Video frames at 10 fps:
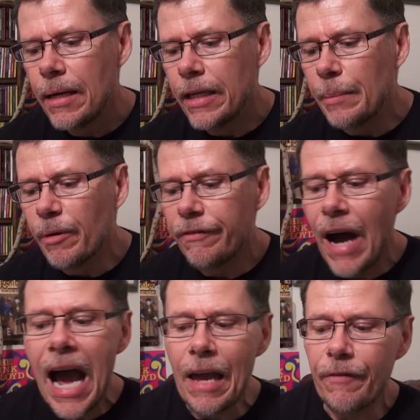Number
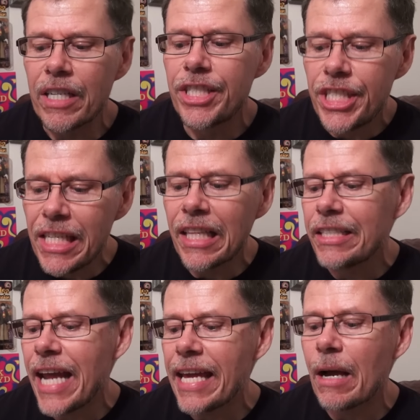5, Sheila
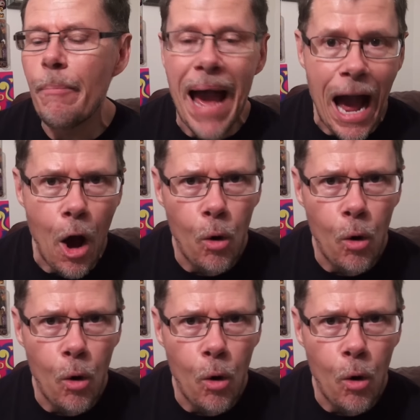Take a Bow.